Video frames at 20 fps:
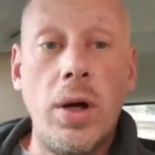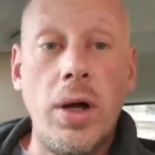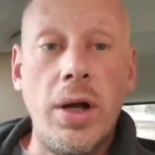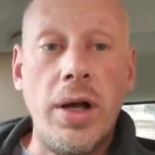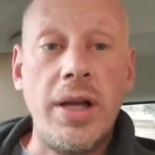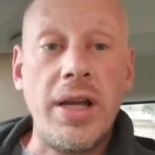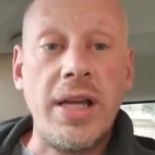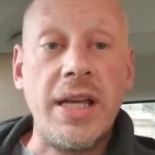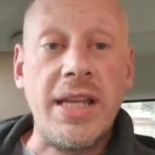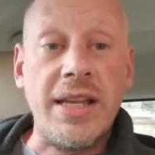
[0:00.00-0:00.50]

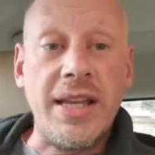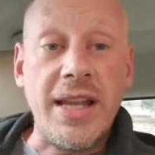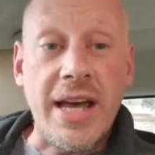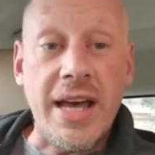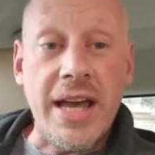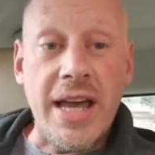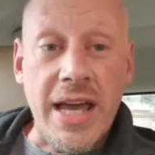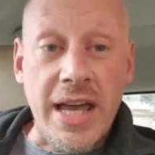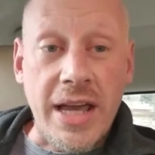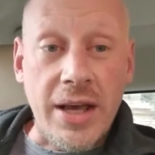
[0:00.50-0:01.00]
What in
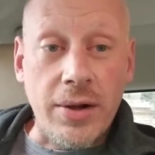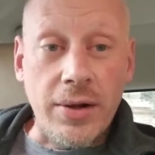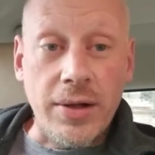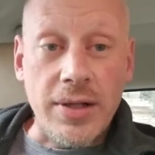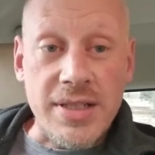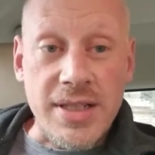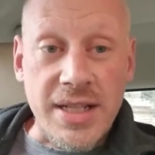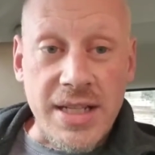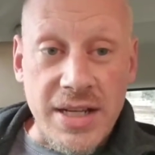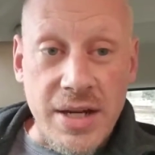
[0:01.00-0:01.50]
the hell
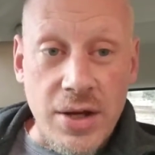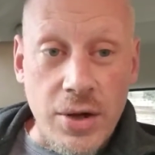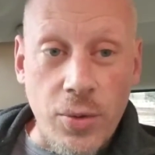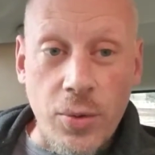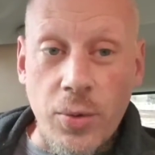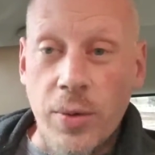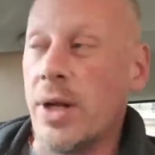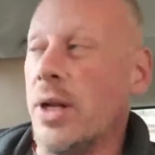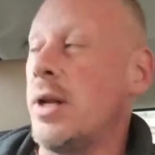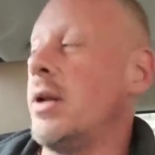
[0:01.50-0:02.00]
is he
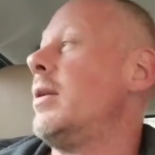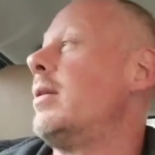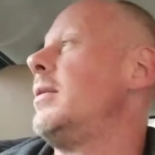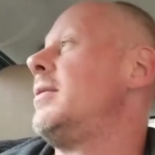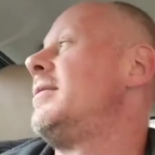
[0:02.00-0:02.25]
doing?